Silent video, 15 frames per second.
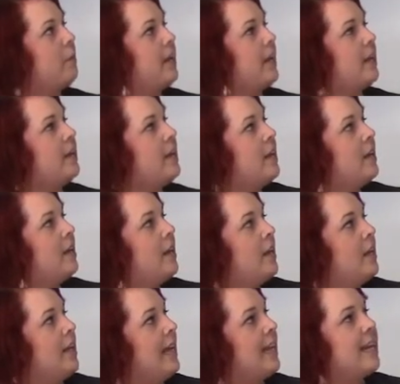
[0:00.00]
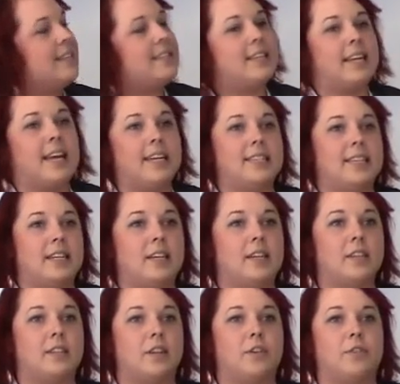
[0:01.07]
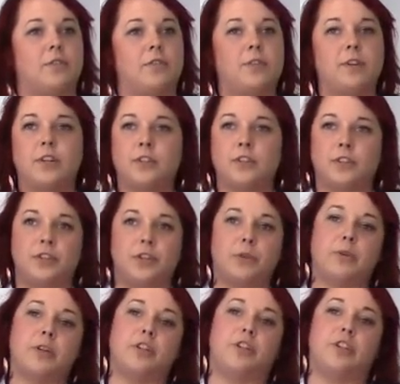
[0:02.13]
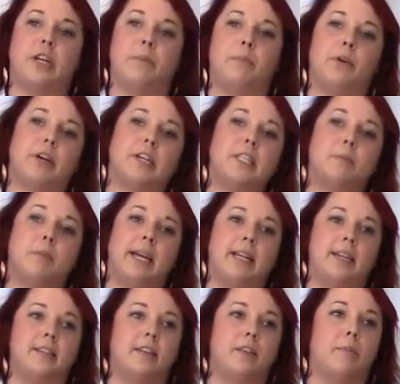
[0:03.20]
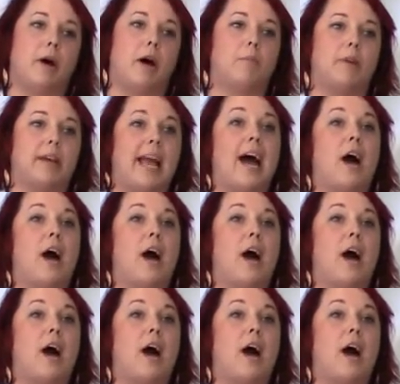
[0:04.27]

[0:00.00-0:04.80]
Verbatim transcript: but it it gets at ideas of stewardship or explaining to the public